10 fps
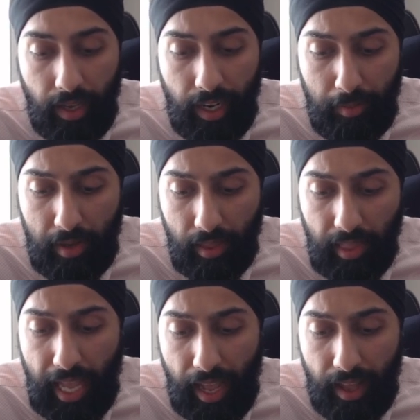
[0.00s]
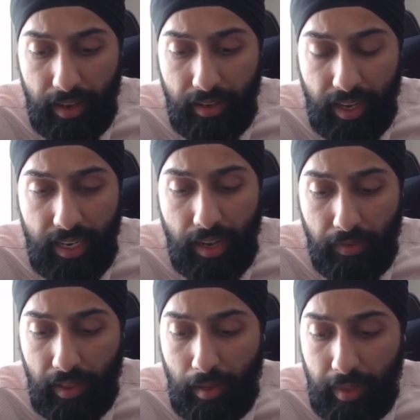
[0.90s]
And I'm glad I never
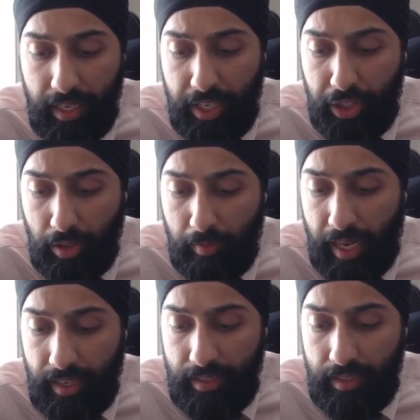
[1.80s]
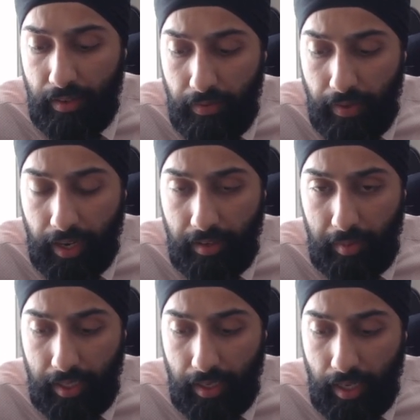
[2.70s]
let my initial biases affect
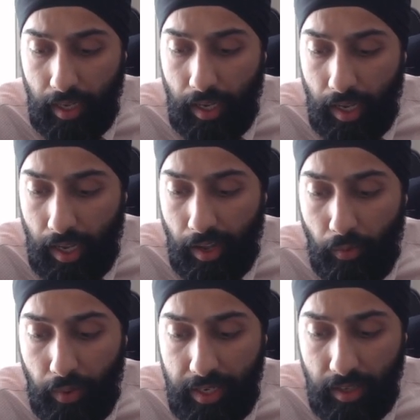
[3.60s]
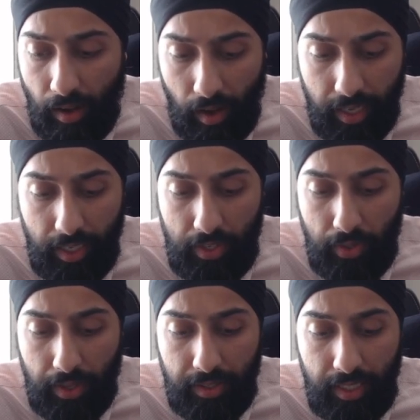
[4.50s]
me. When talking to
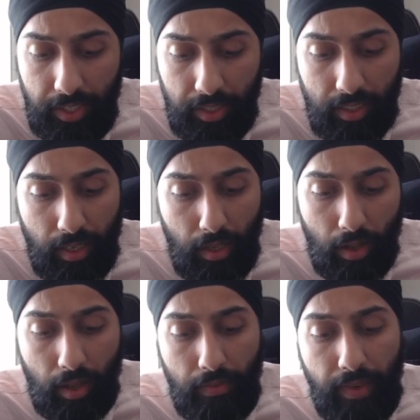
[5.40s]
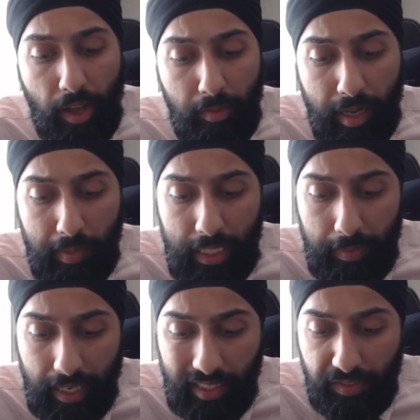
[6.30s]
other teachers, I found my
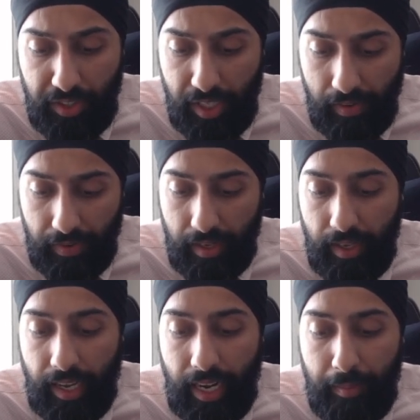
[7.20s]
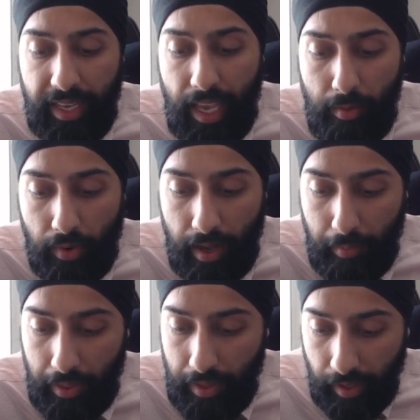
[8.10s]
perspective shift, and I became more
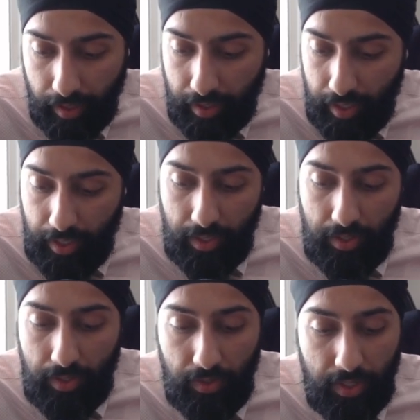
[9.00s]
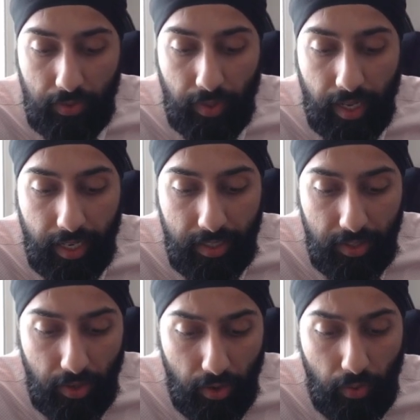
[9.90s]
empathetic to students when I get to
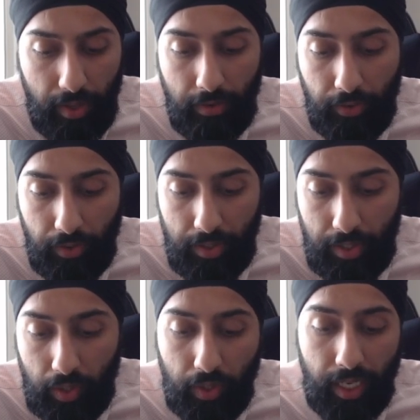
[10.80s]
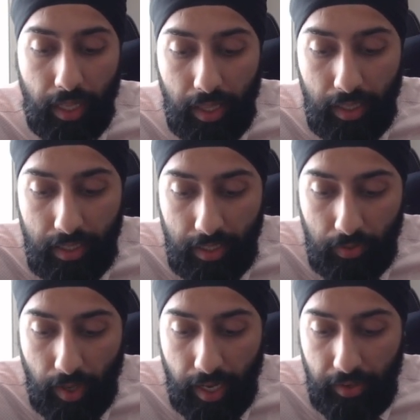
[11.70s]
know their full story. I think this is
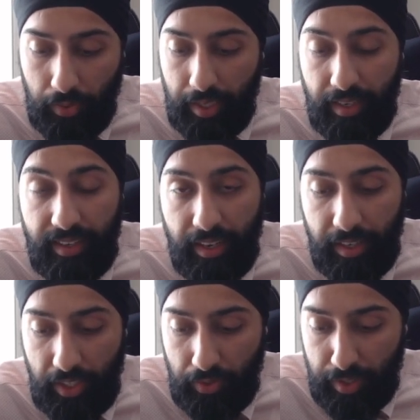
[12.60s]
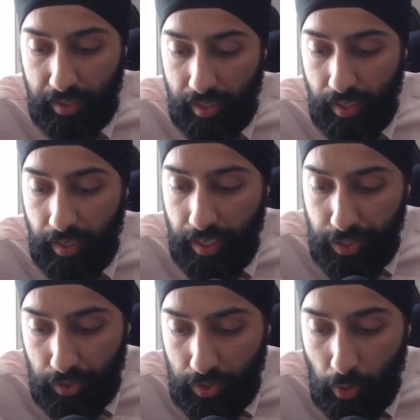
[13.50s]
why doing an identity unit is
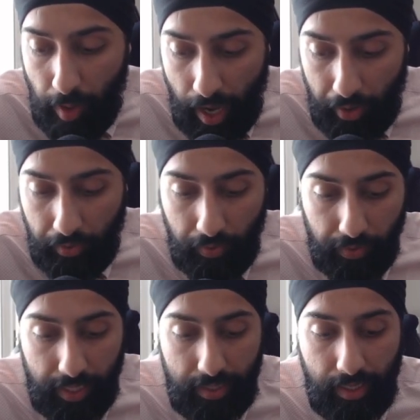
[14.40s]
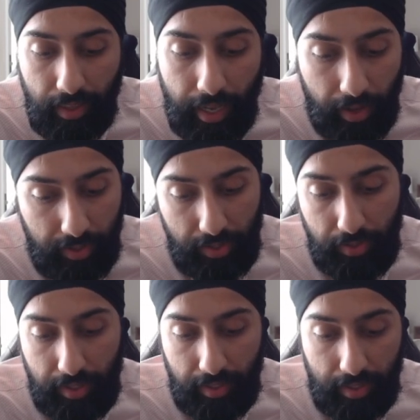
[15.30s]
so powerful, as it
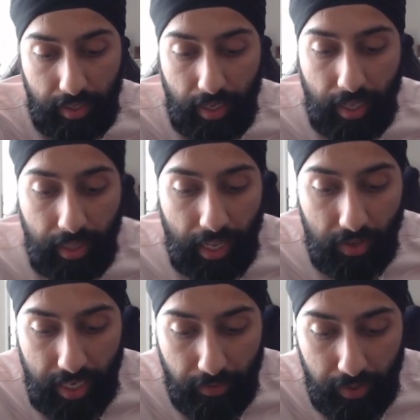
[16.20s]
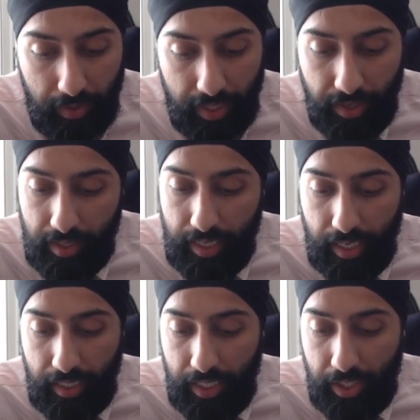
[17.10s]
allows everyone to
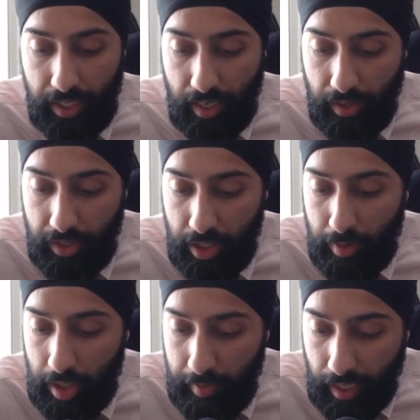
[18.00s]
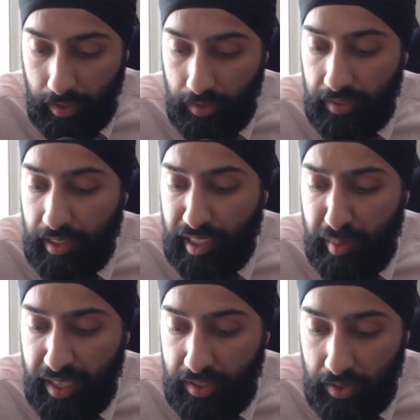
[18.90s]
understand each and other's perspectives and
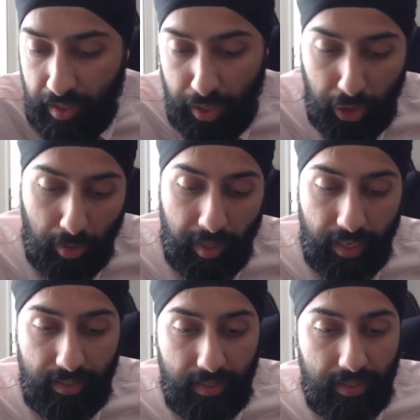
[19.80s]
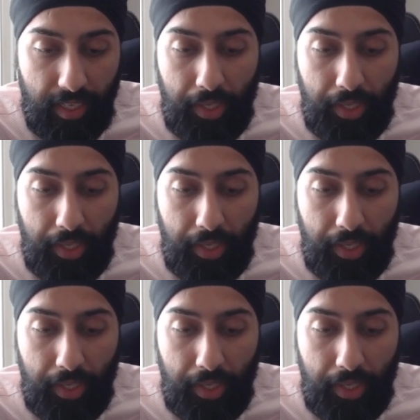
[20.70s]
eliminates those initial biases.